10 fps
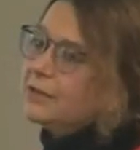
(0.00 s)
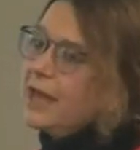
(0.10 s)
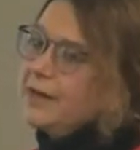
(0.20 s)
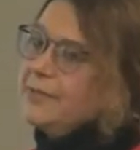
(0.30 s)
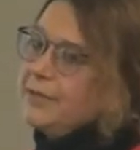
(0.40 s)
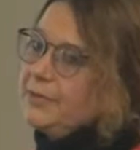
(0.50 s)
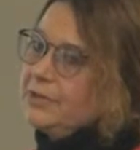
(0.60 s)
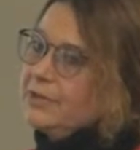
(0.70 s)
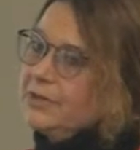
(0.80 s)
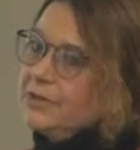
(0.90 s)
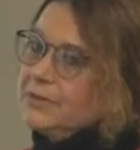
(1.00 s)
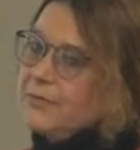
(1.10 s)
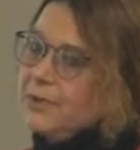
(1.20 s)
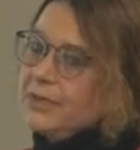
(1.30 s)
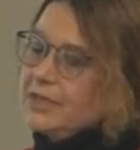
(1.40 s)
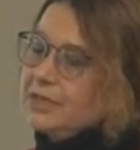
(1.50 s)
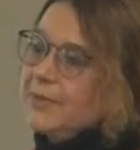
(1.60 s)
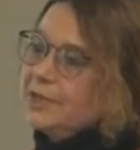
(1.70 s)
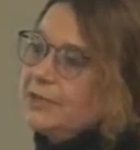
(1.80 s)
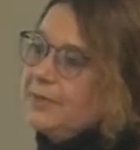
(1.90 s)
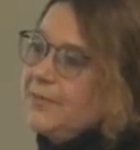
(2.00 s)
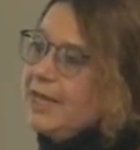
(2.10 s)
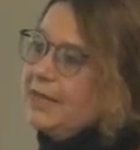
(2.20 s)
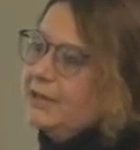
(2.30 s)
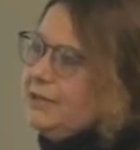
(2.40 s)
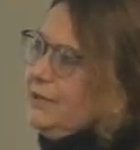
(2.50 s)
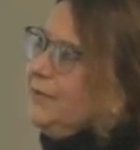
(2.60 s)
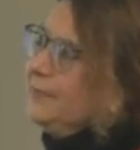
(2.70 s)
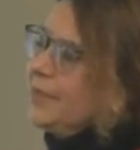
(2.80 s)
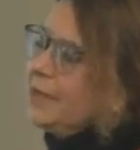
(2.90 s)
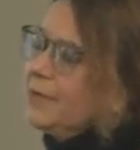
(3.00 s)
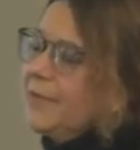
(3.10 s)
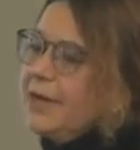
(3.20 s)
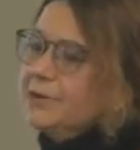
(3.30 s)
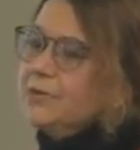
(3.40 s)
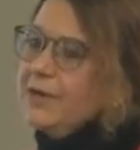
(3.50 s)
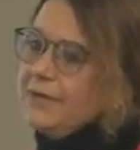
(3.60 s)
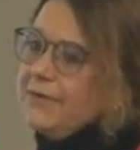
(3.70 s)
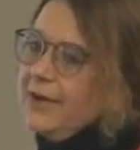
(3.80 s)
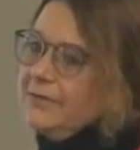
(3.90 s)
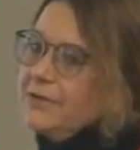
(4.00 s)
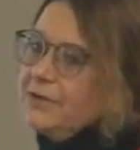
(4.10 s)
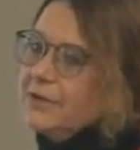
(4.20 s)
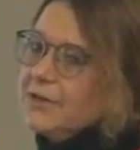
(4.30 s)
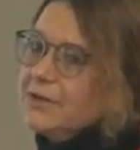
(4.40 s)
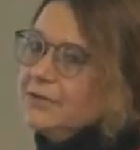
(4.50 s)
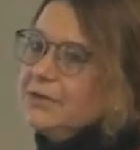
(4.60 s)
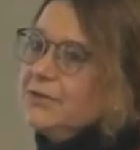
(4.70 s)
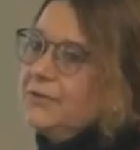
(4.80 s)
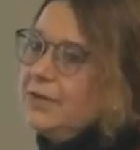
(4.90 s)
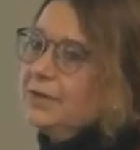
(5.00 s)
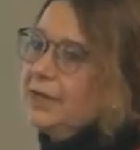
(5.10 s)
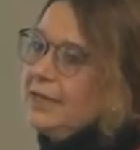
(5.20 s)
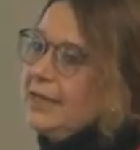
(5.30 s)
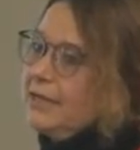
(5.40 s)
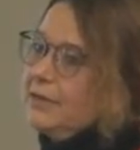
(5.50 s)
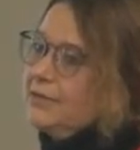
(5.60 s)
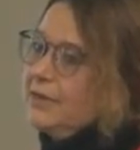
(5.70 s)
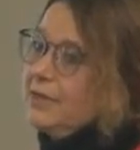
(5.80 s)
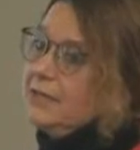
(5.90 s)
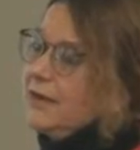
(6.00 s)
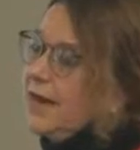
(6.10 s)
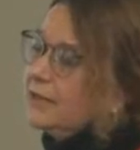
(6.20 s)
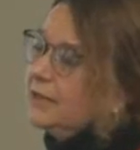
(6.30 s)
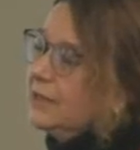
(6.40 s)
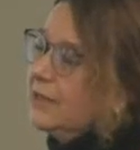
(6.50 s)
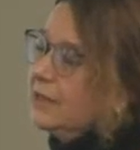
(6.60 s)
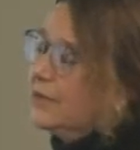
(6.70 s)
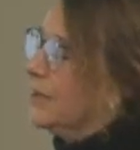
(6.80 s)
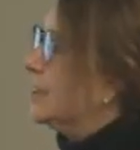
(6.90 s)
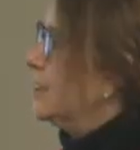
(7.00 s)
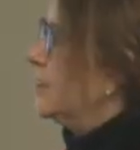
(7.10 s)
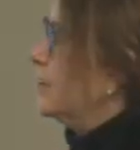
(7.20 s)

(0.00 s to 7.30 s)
a lot of people started smoking, especially males, about 25 years ago. So their lung cancer rates are actually increasing at